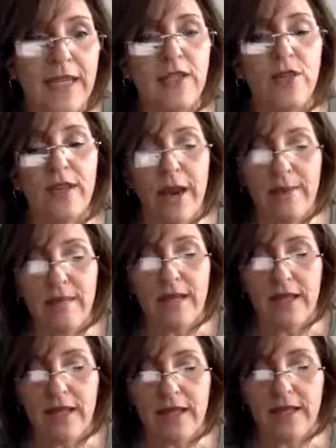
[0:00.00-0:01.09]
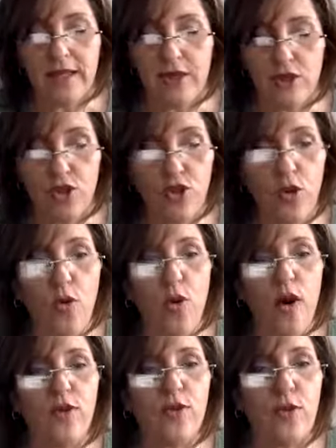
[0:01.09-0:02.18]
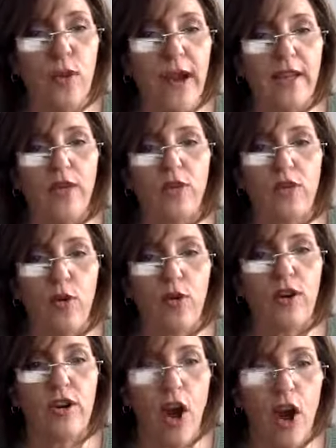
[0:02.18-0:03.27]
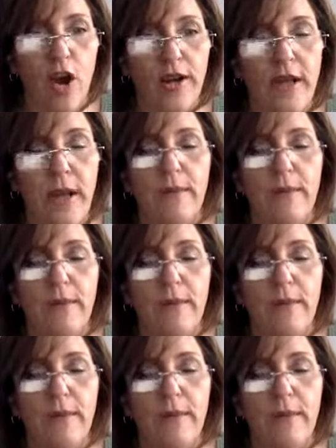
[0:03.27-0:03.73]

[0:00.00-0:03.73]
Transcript: So that means there's no other way to go to God